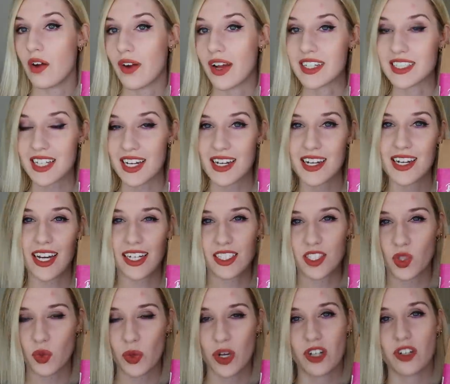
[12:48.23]
All right,
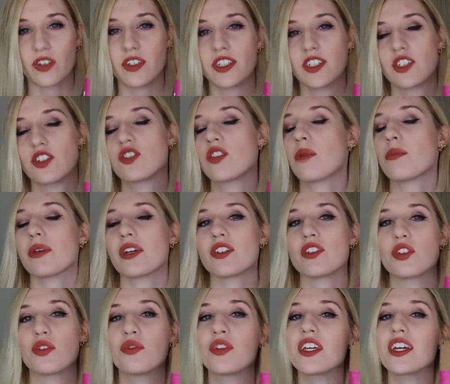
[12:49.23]
next we are going to jump
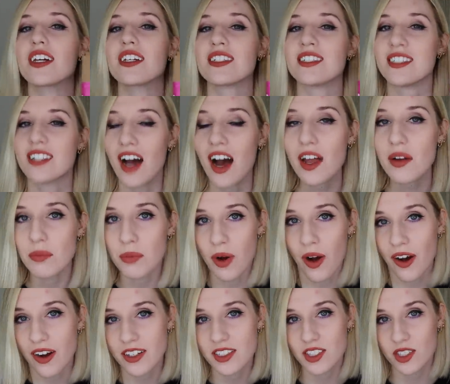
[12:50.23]
into the Dot
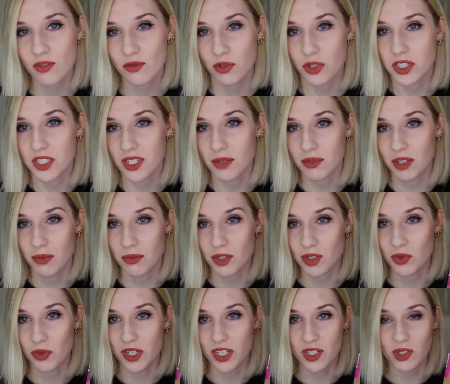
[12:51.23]
Boxx for September
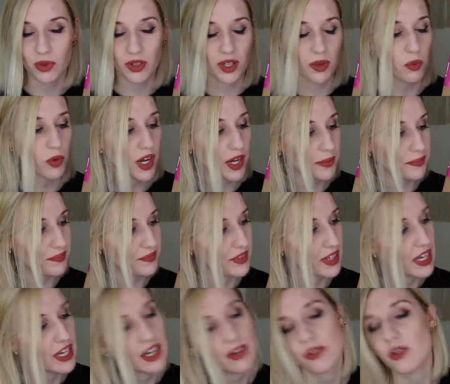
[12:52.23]
2021.
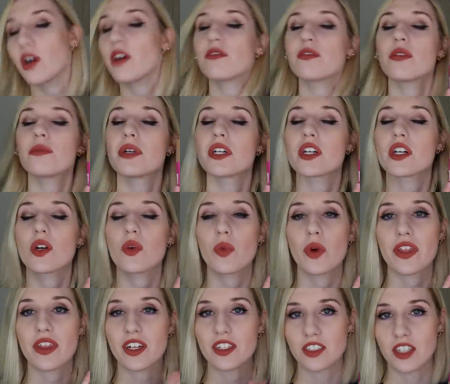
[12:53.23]
If you're unfamiliar
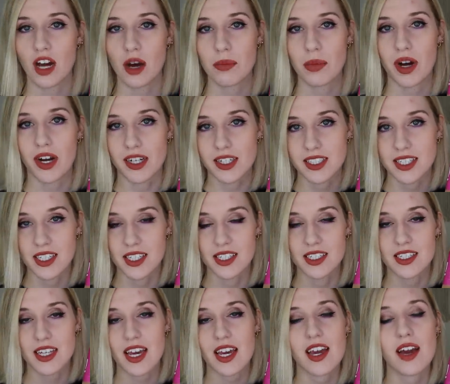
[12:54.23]
with Dot Boxx, this
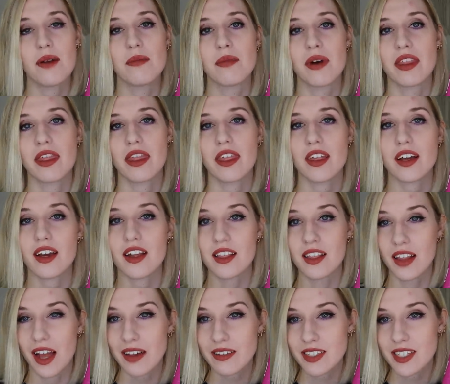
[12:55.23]
is a monthly
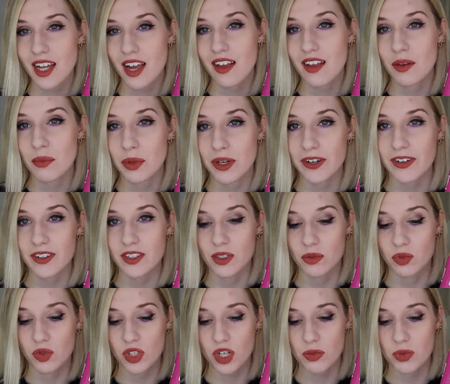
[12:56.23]
lifestyle and period
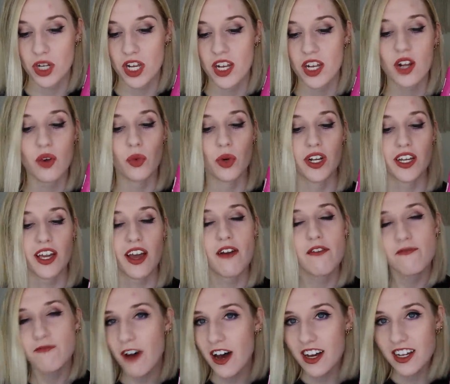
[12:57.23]
subscription where you
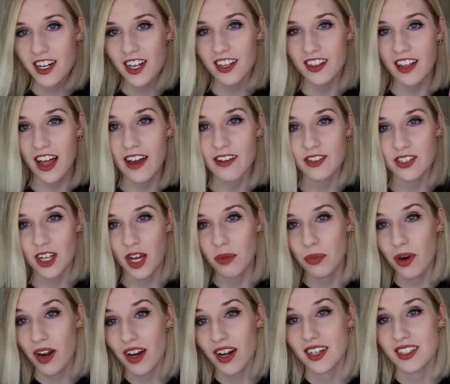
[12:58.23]
get fun lifestyle
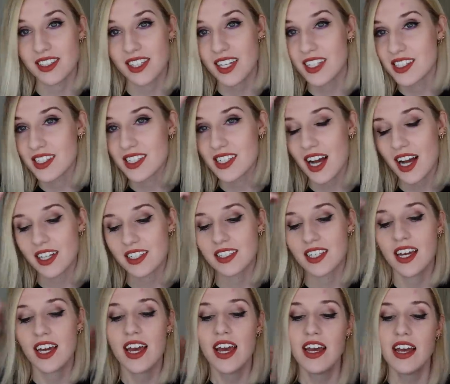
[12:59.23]
products and snacks.
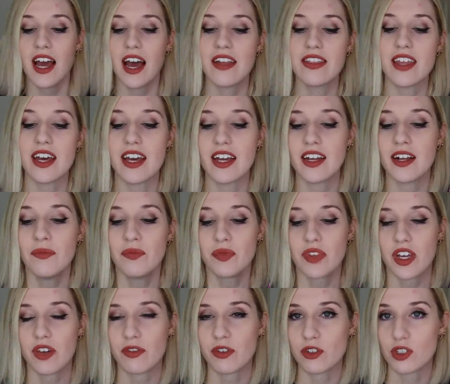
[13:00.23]
And then
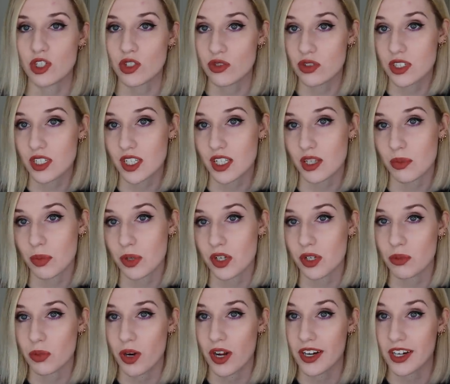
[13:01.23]
if you choose to get the
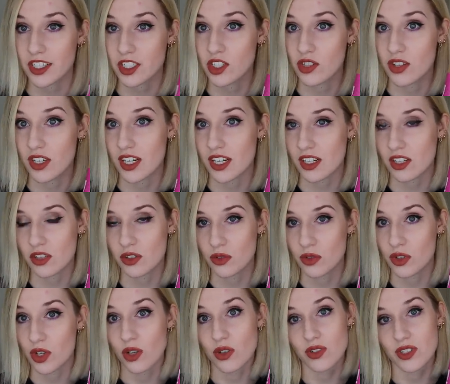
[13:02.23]
period products, you can
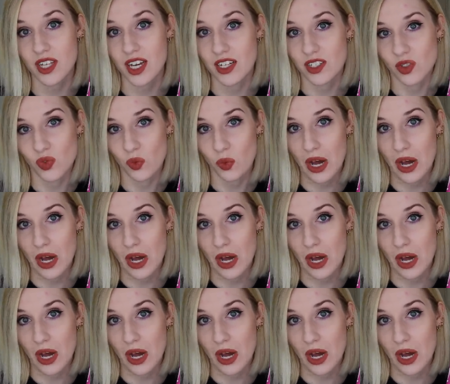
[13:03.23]
include those as